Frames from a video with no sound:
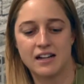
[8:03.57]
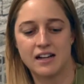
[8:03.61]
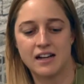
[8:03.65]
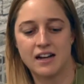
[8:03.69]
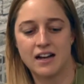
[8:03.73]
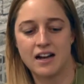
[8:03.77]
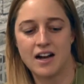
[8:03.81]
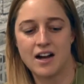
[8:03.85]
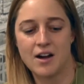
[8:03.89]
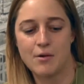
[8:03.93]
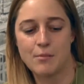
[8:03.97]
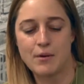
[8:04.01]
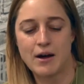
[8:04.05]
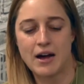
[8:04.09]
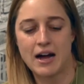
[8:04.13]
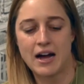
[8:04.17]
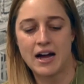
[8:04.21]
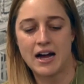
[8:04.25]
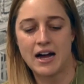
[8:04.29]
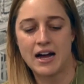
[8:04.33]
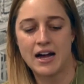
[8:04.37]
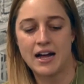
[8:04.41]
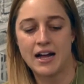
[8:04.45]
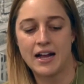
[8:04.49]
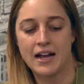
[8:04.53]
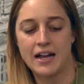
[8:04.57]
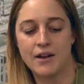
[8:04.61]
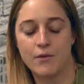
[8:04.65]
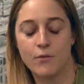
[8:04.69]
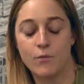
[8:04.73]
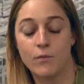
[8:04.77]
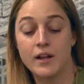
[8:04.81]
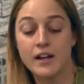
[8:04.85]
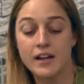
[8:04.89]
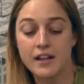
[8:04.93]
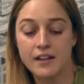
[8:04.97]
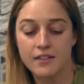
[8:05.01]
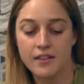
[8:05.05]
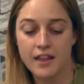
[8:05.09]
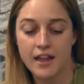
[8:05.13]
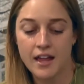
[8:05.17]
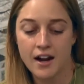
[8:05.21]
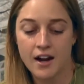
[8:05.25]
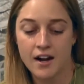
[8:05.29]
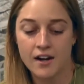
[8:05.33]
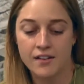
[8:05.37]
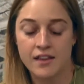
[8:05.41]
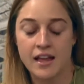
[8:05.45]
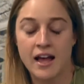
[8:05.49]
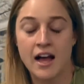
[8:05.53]
I went in
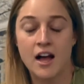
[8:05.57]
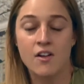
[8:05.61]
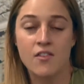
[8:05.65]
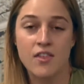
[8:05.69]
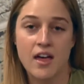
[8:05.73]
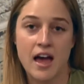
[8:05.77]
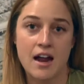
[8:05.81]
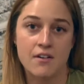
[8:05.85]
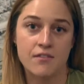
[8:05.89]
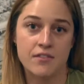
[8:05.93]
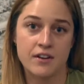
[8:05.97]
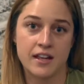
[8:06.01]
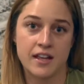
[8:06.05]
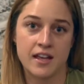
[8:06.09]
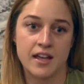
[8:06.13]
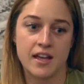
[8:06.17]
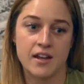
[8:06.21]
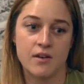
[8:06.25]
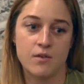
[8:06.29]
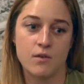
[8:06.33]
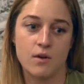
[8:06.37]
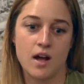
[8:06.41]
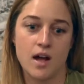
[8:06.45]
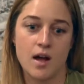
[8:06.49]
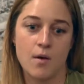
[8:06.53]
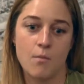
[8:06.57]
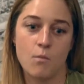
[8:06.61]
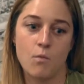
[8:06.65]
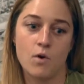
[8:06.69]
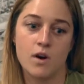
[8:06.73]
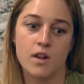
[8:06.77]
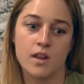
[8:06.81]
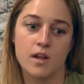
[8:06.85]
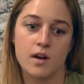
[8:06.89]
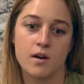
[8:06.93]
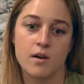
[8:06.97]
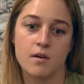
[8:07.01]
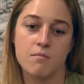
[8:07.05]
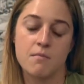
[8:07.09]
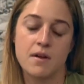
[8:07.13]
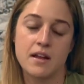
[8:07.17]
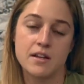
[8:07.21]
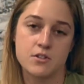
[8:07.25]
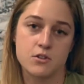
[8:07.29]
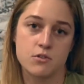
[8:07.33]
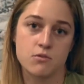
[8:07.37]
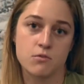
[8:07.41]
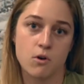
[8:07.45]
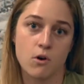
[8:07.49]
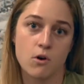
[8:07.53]
there, and the health advocate, one of their
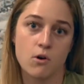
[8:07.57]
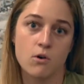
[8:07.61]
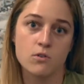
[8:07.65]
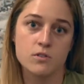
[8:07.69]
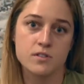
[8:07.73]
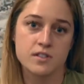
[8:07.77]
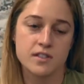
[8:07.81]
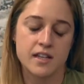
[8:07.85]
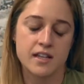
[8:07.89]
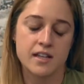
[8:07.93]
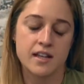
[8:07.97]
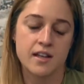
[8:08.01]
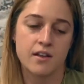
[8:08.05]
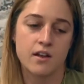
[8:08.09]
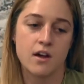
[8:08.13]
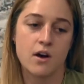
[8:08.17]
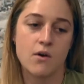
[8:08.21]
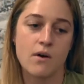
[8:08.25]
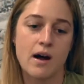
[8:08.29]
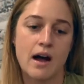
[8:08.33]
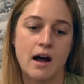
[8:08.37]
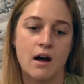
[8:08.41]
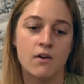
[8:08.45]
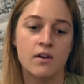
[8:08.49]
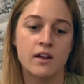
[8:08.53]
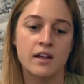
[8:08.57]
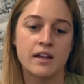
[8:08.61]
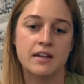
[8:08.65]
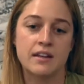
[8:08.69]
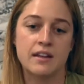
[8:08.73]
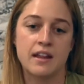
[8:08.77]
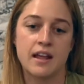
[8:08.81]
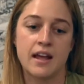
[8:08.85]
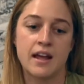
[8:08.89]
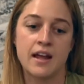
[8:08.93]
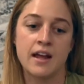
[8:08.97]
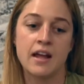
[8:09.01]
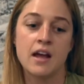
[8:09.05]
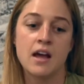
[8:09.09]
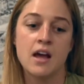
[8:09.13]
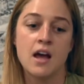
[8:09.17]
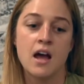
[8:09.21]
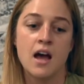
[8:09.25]
major roles, they go out and they